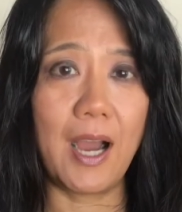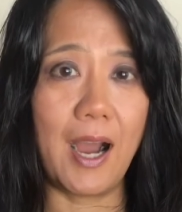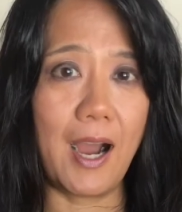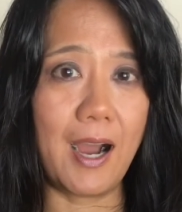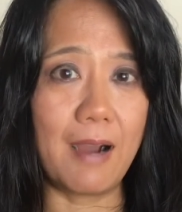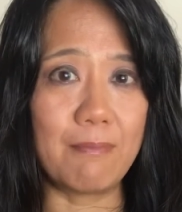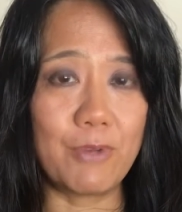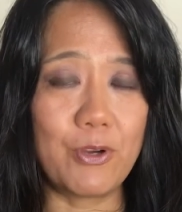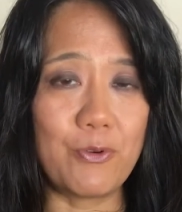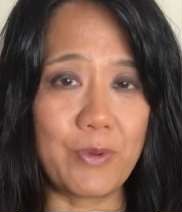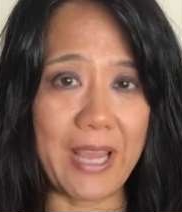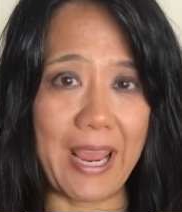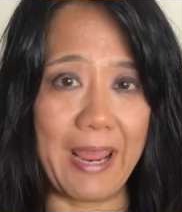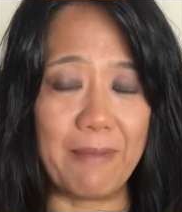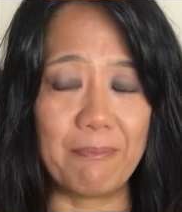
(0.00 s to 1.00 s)
who
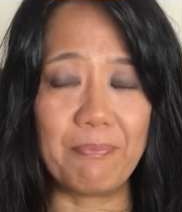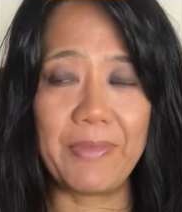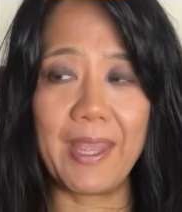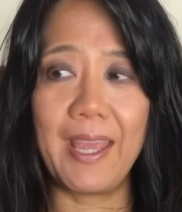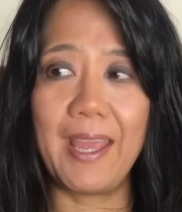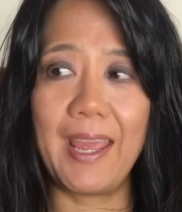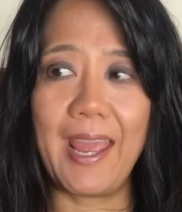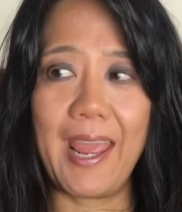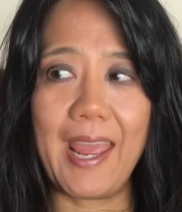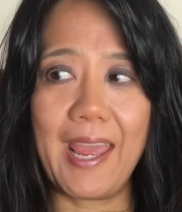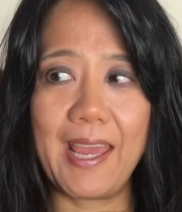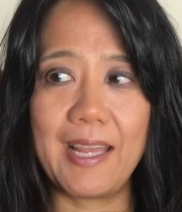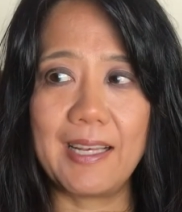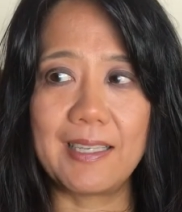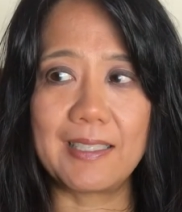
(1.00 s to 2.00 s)
came.
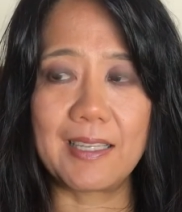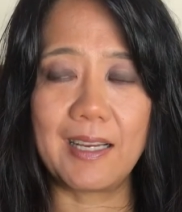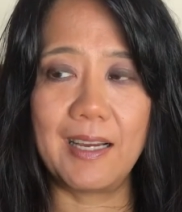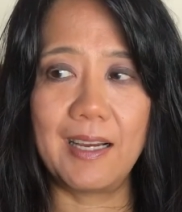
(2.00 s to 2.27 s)
And